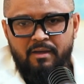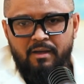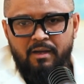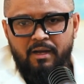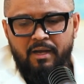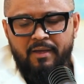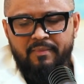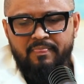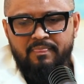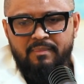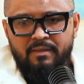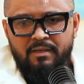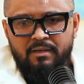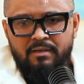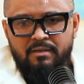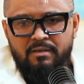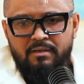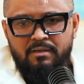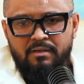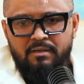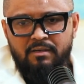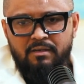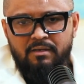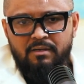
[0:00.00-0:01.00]
I think
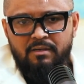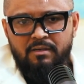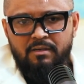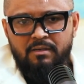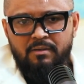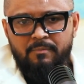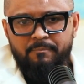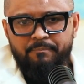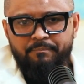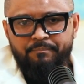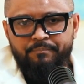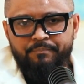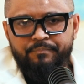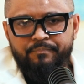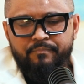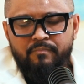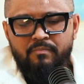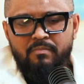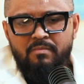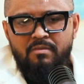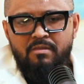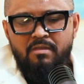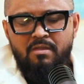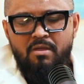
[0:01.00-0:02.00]

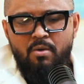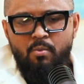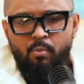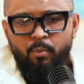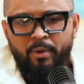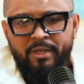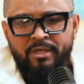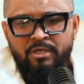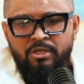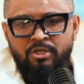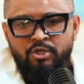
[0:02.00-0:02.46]
when